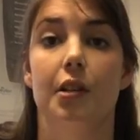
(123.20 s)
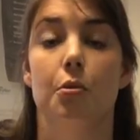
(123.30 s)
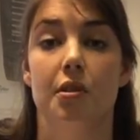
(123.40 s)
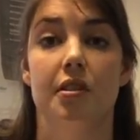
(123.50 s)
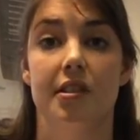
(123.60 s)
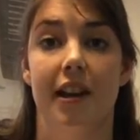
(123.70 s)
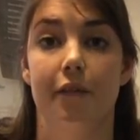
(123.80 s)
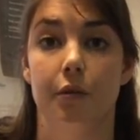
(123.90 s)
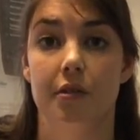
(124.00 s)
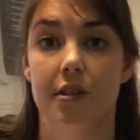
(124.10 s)
in order to
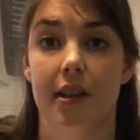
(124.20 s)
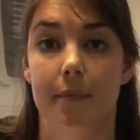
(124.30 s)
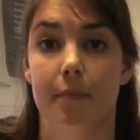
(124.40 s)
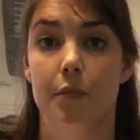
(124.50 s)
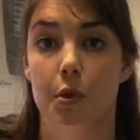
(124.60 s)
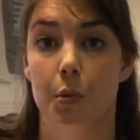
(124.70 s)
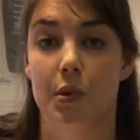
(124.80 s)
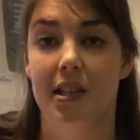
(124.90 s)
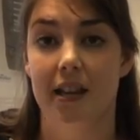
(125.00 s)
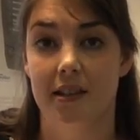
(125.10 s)
scaffold them
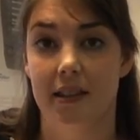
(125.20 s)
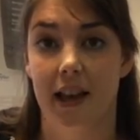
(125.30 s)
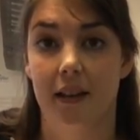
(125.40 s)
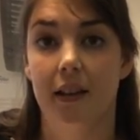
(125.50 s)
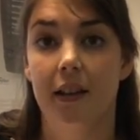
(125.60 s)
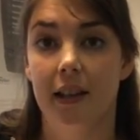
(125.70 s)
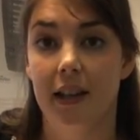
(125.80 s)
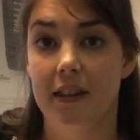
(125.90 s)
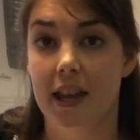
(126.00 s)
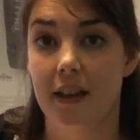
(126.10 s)
towards getting there
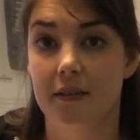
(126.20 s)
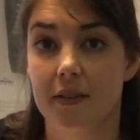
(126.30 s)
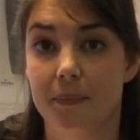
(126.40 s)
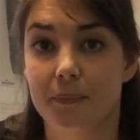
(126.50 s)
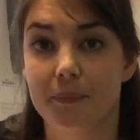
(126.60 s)
in the end.